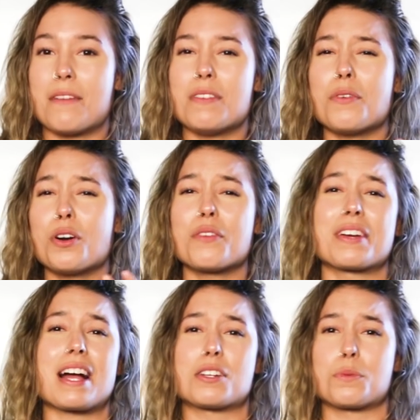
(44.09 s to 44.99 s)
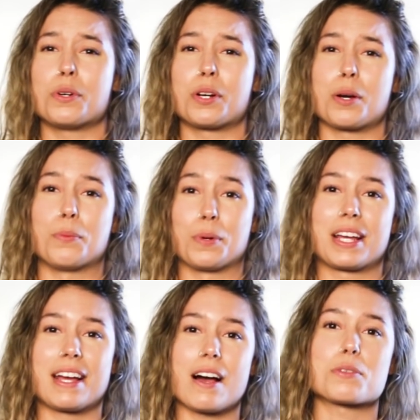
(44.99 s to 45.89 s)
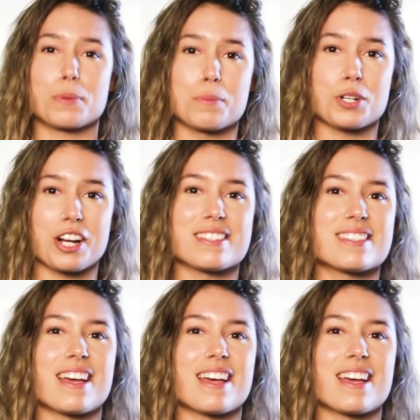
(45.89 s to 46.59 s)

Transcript: I've never heard of a casual hookup working out is what I'm trying to